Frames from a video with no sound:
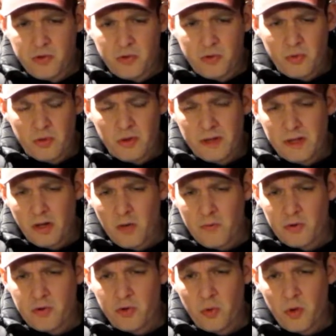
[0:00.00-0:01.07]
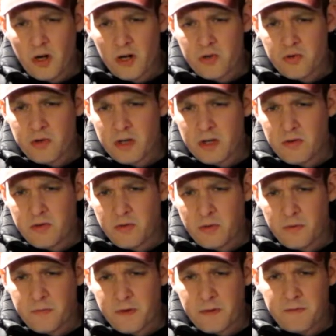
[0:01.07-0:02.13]
a little over 200,
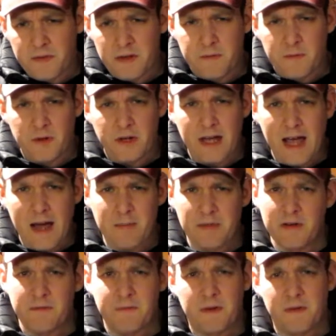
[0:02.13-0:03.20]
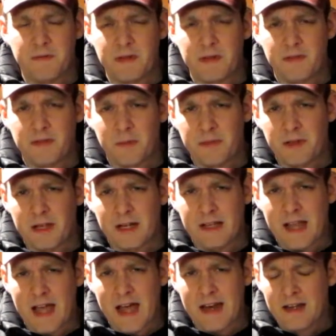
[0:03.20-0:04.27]
250 for a cabinet of 50, something like
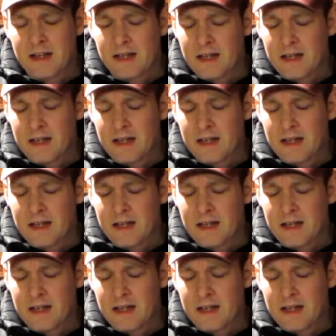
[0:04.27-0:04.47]
that.